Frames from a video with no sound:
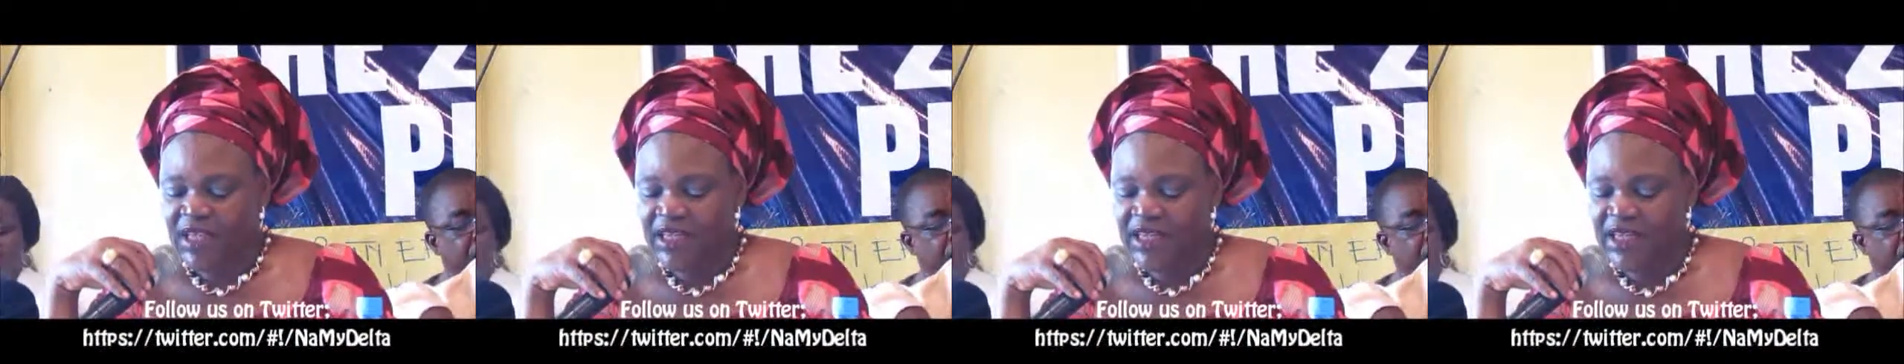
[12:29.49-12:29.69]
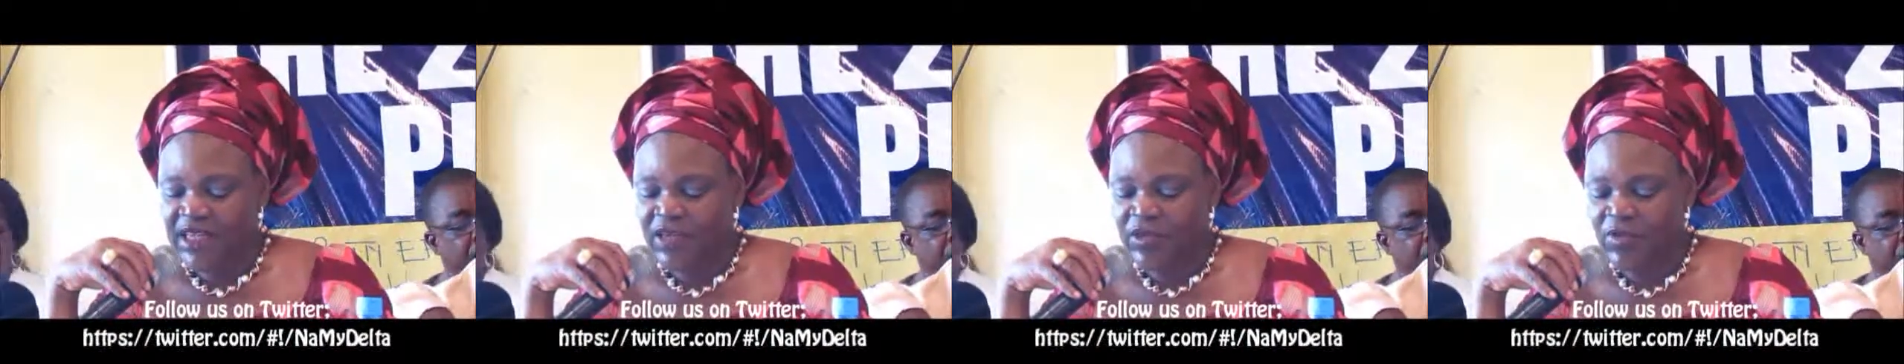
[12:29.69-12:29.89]

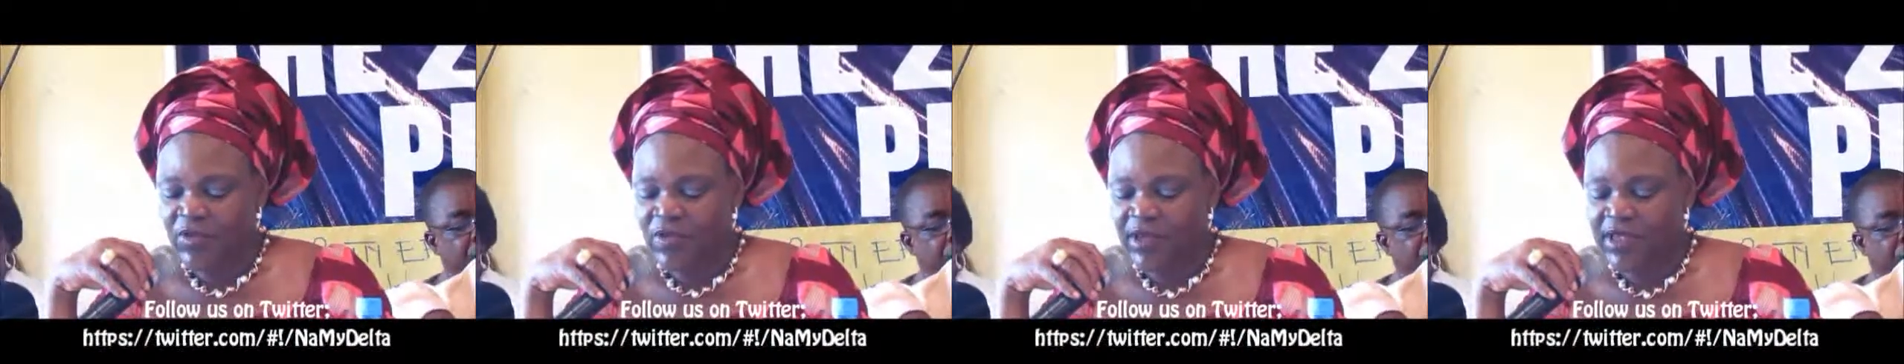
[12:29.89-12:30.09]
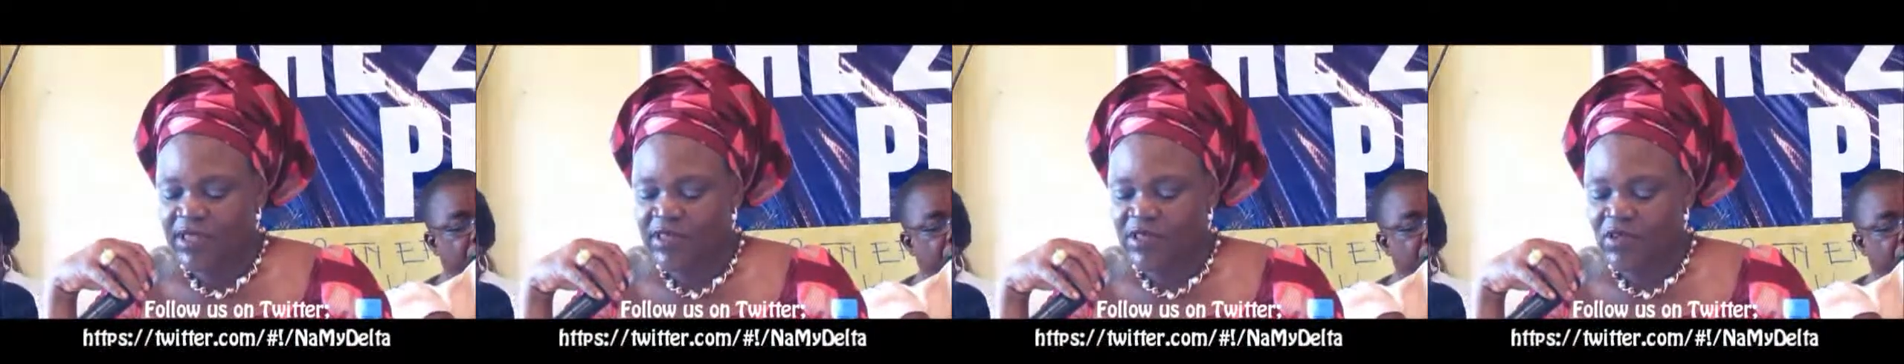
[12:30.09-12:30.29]

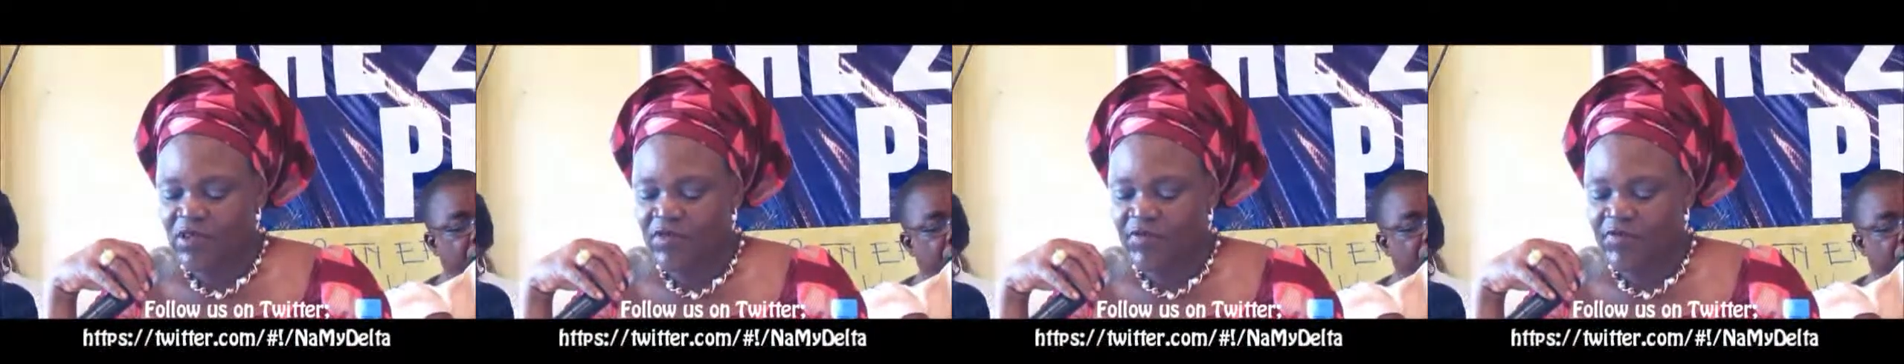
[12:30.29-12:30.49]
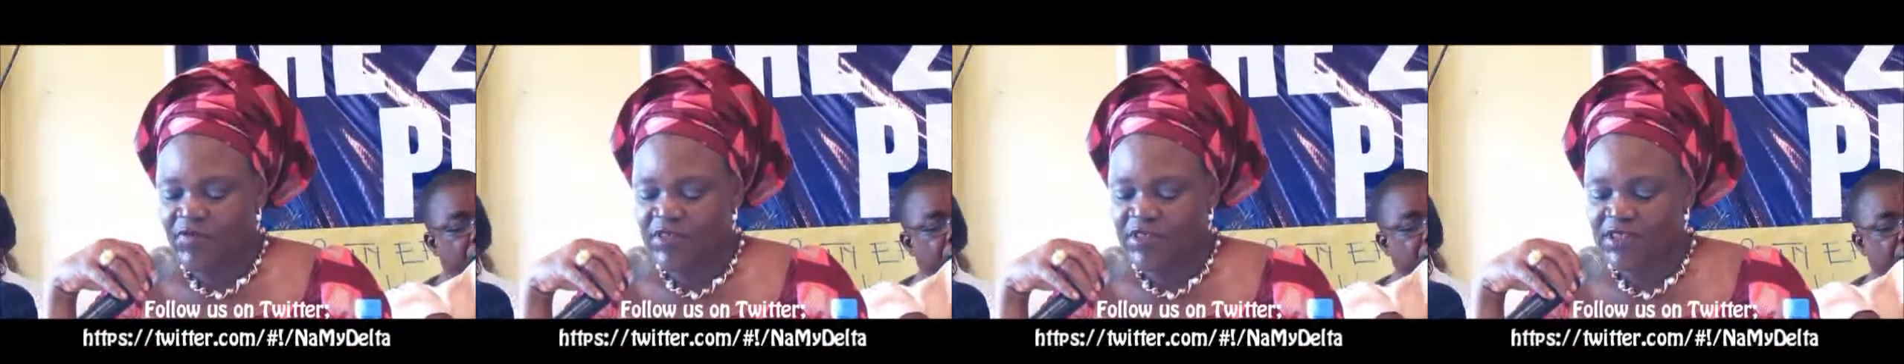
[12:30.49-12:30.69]
inadequate
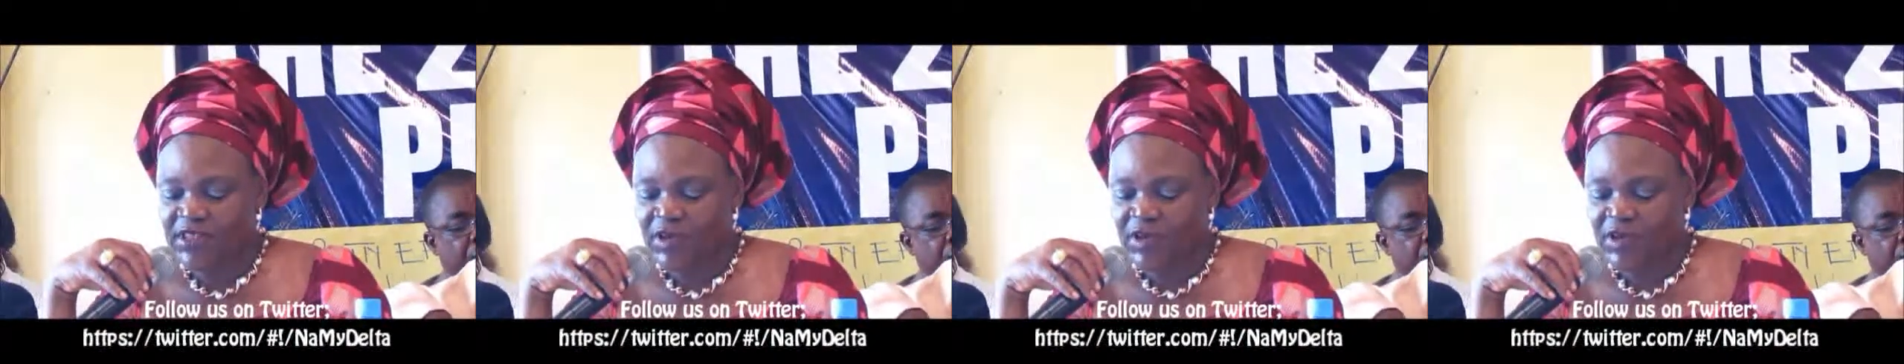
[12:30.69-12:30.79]
office